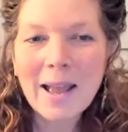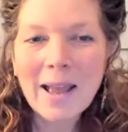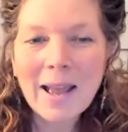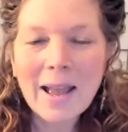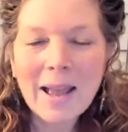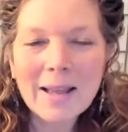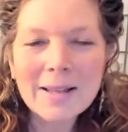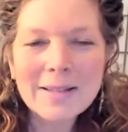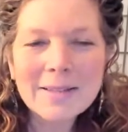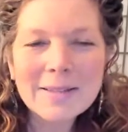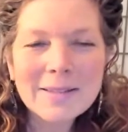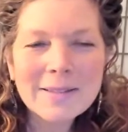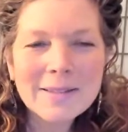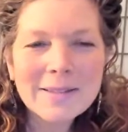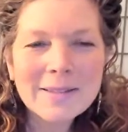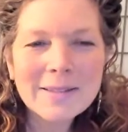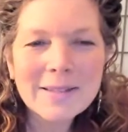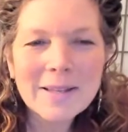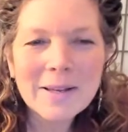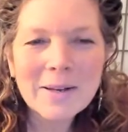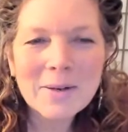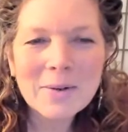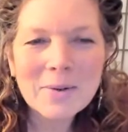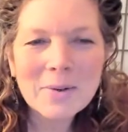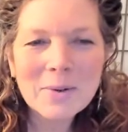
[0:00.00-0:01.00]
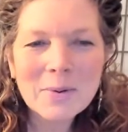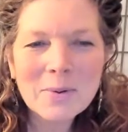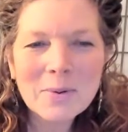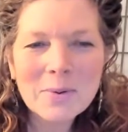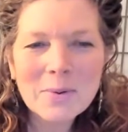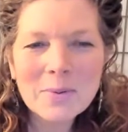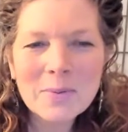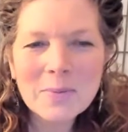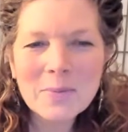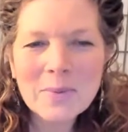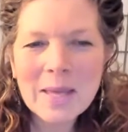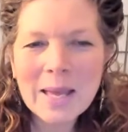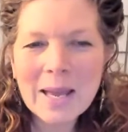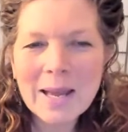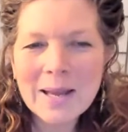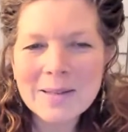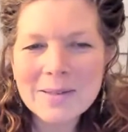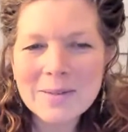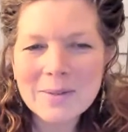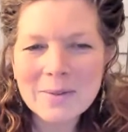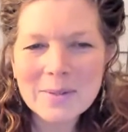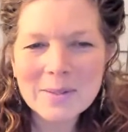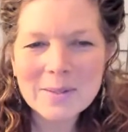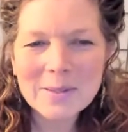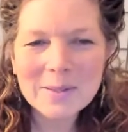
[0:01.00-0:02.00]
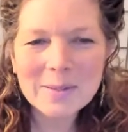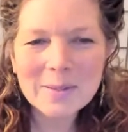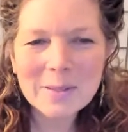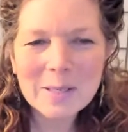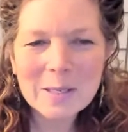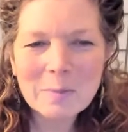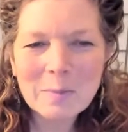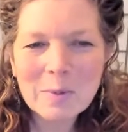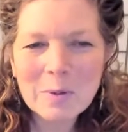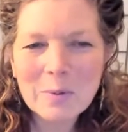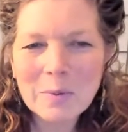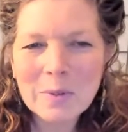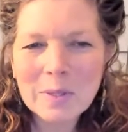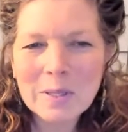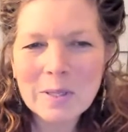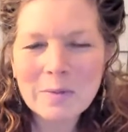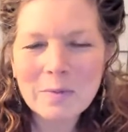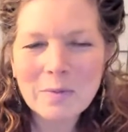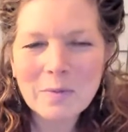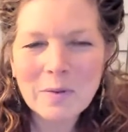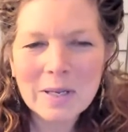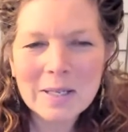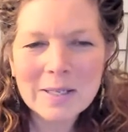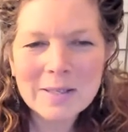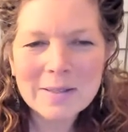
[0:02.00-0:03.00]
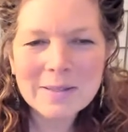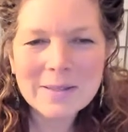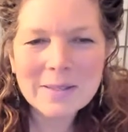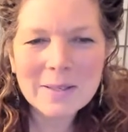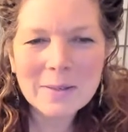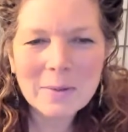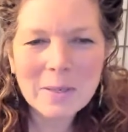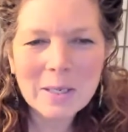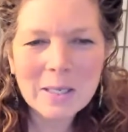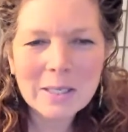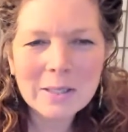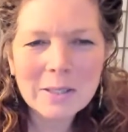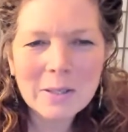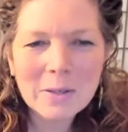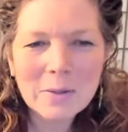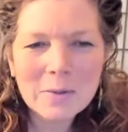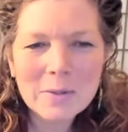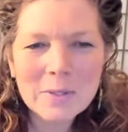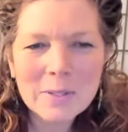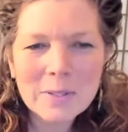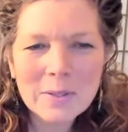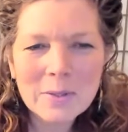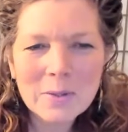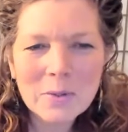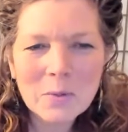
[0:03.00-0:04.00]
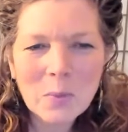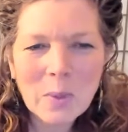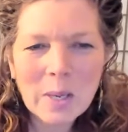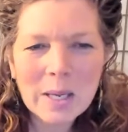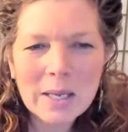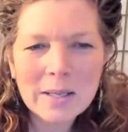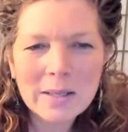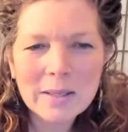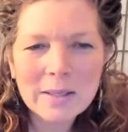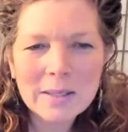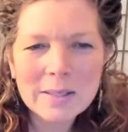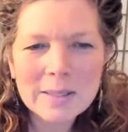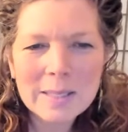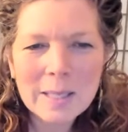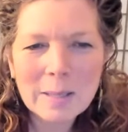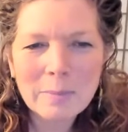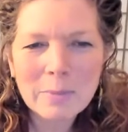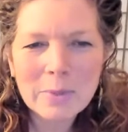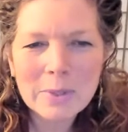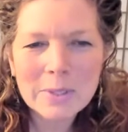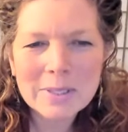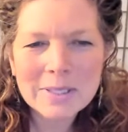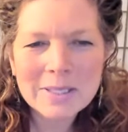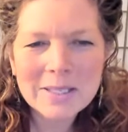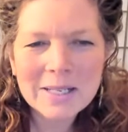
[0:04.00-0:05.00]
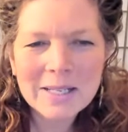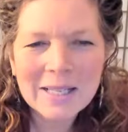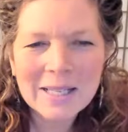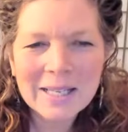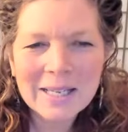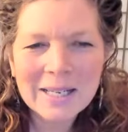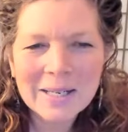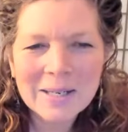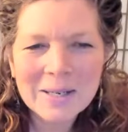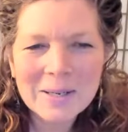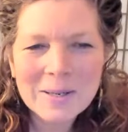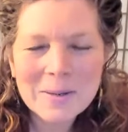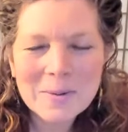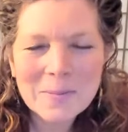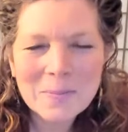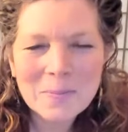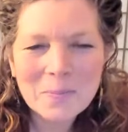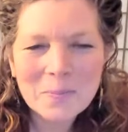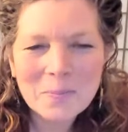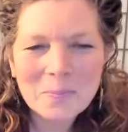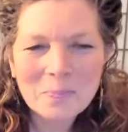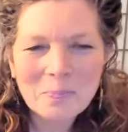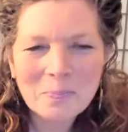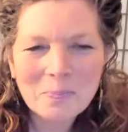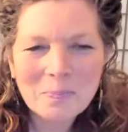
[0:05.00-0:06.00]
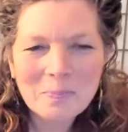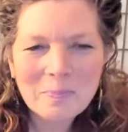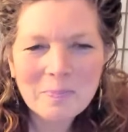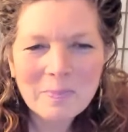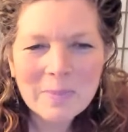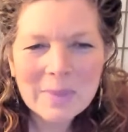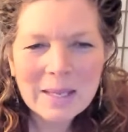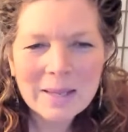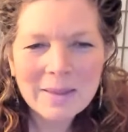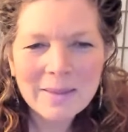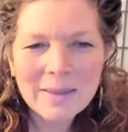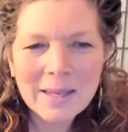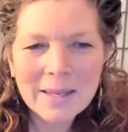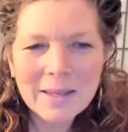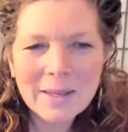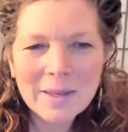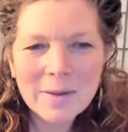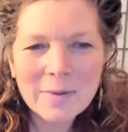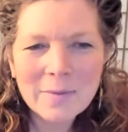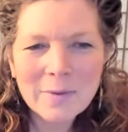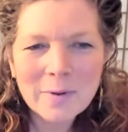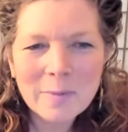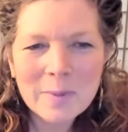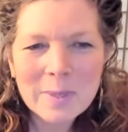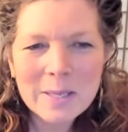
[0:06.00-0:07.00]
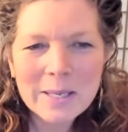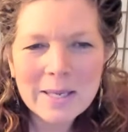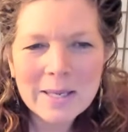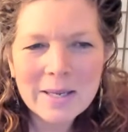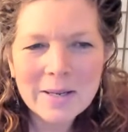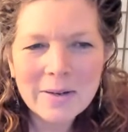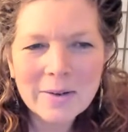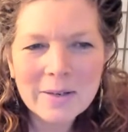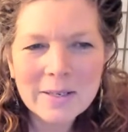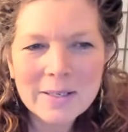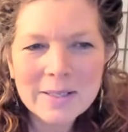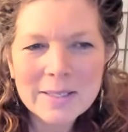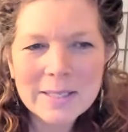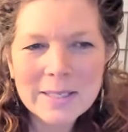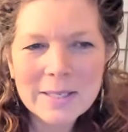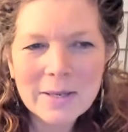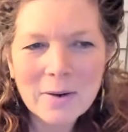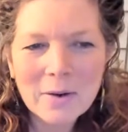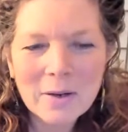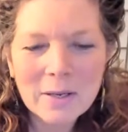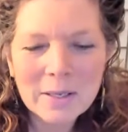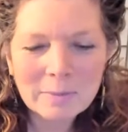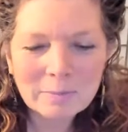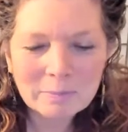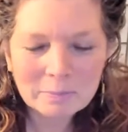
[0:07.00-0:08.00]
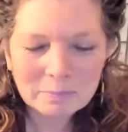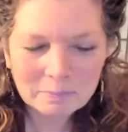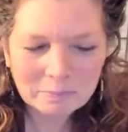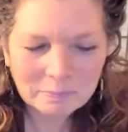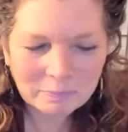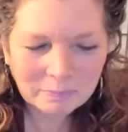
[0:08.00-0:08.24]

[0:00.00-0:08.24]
And so, yeah, so this is going to be really fun. So hello to Well-Tempered Claire. Thank you for being here. And Dion.